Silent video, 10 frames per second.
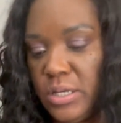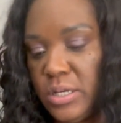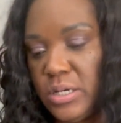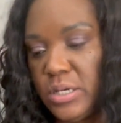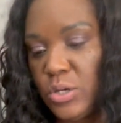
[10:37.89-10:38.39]

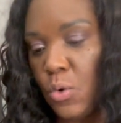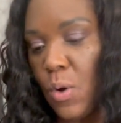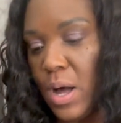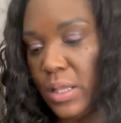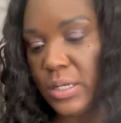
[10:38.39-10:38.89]
good
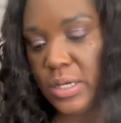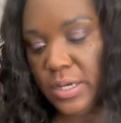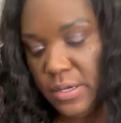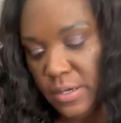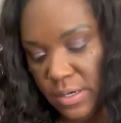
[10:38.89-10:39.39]
quality.